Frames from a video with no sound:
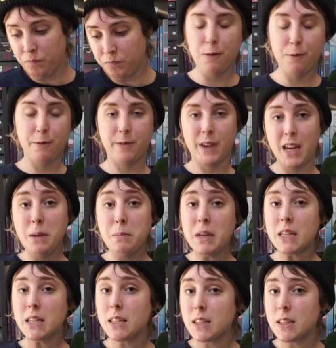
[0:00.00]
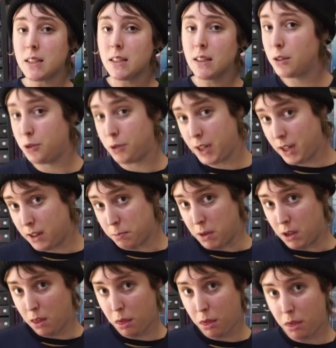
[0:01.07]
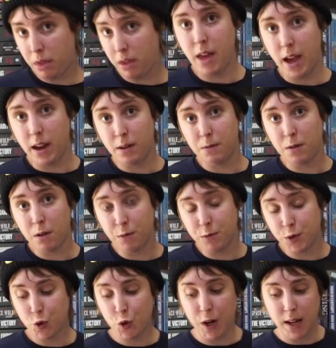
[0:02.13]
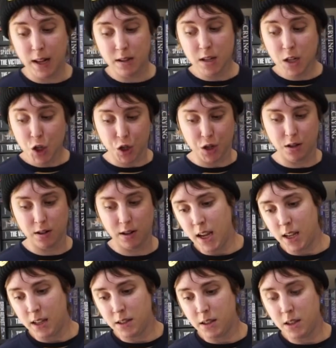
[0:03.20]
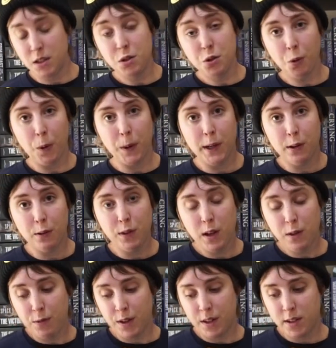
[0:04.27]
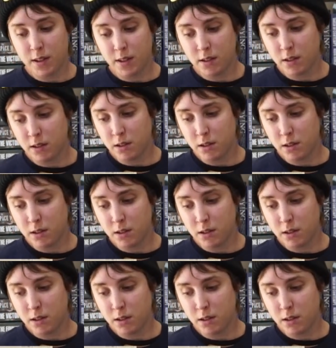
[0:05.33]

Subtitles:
A famous Greek myth that involves transition is the story of Iphis.